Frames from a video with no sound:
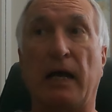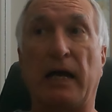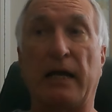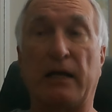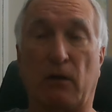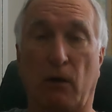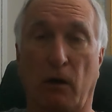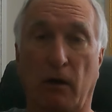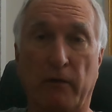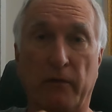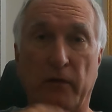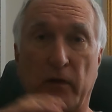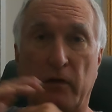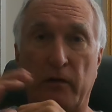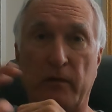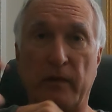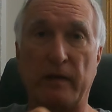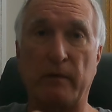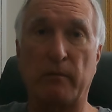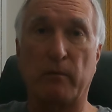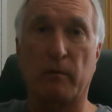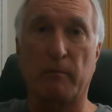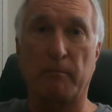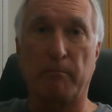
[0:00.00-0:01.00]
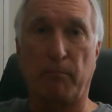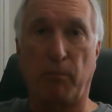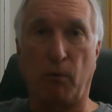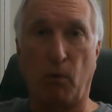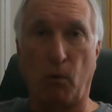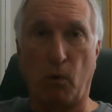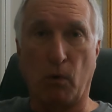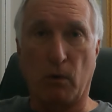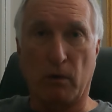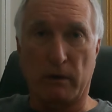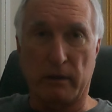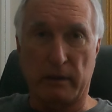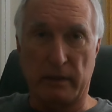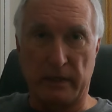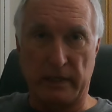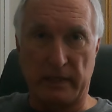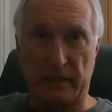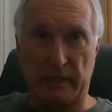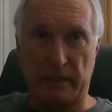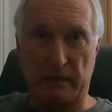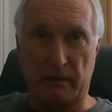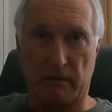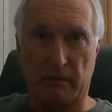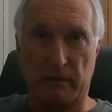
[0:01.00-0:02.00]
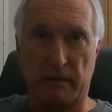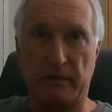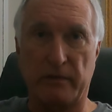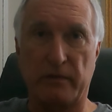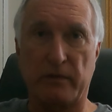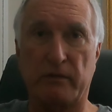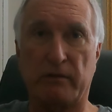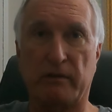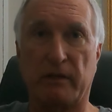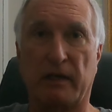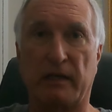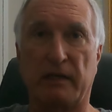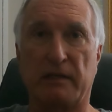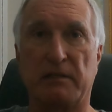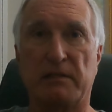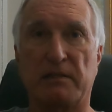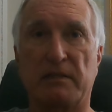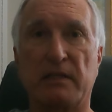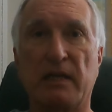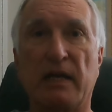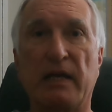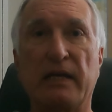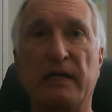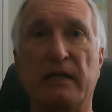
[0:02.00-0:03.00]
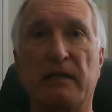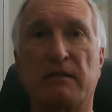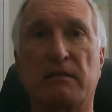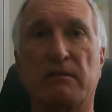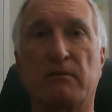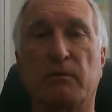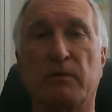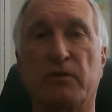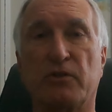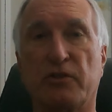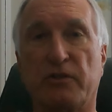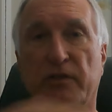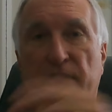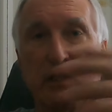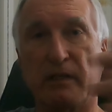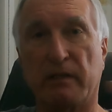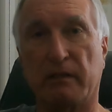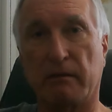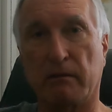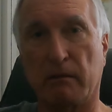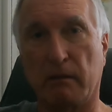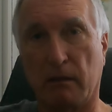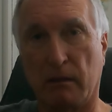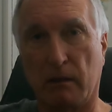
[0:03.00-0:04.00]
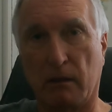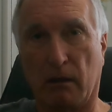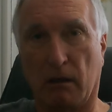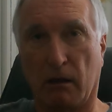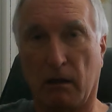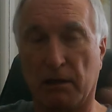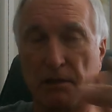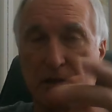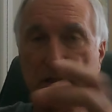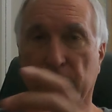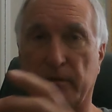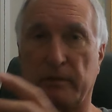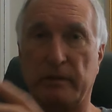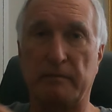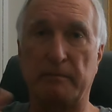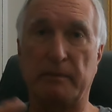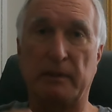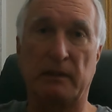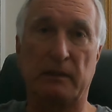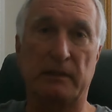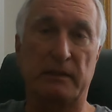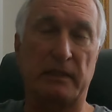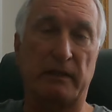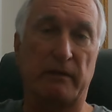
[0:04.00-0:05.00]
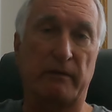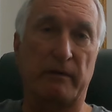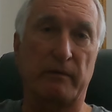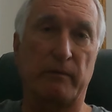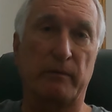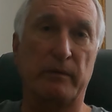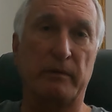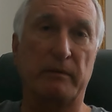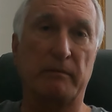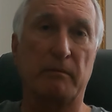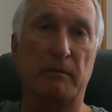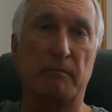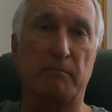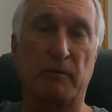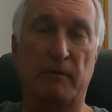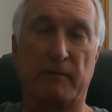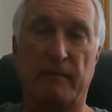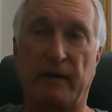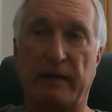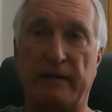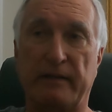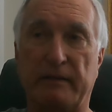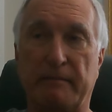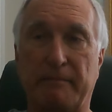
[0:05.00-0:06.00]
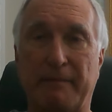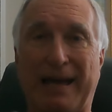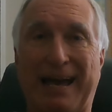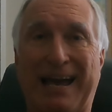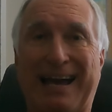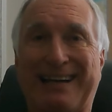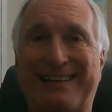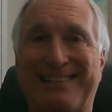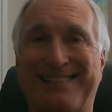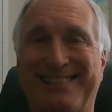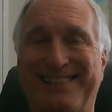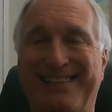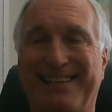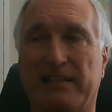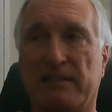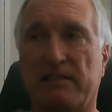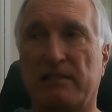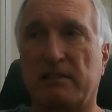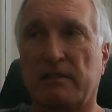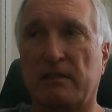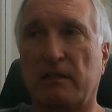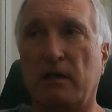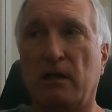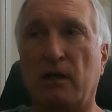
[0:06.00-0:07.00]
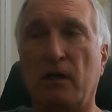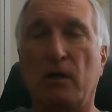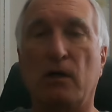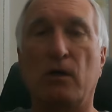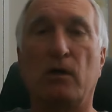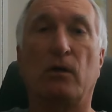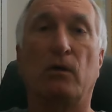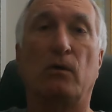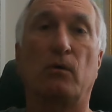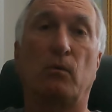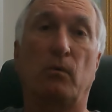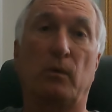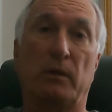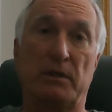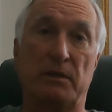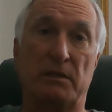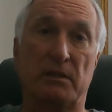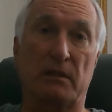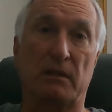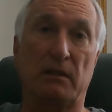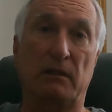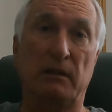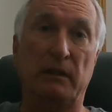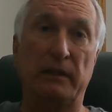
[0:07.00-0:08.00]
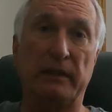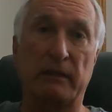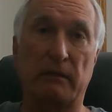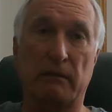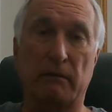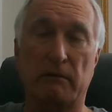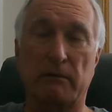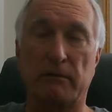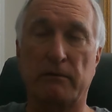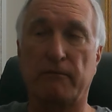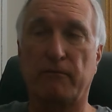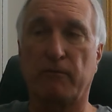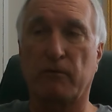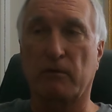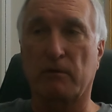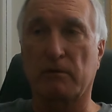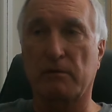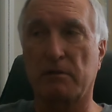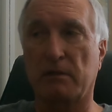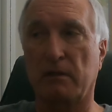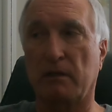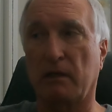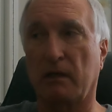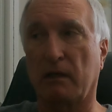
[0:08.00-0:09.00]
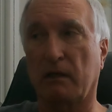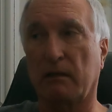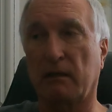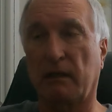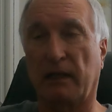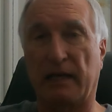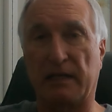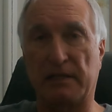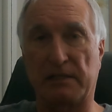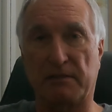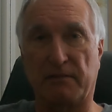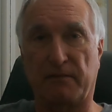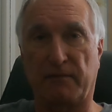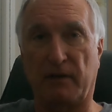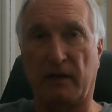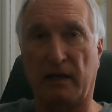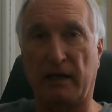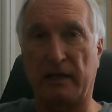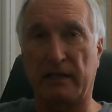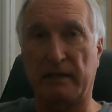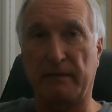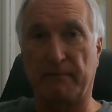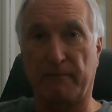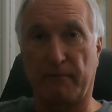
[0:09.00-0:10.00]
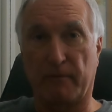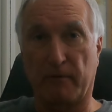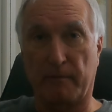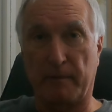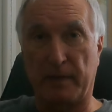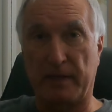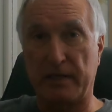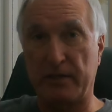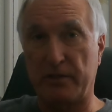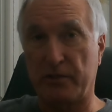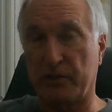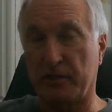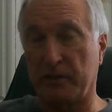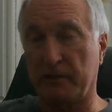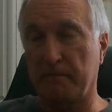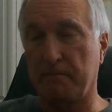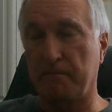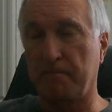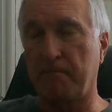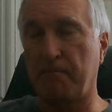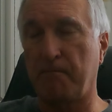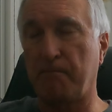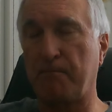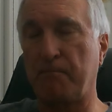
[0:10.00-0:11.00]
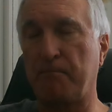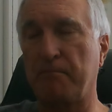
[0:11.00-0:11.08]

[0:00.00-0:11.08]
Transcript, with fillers: And although they were born here in the United States, which then also in the military would provide them access once cleared for uh, classified information.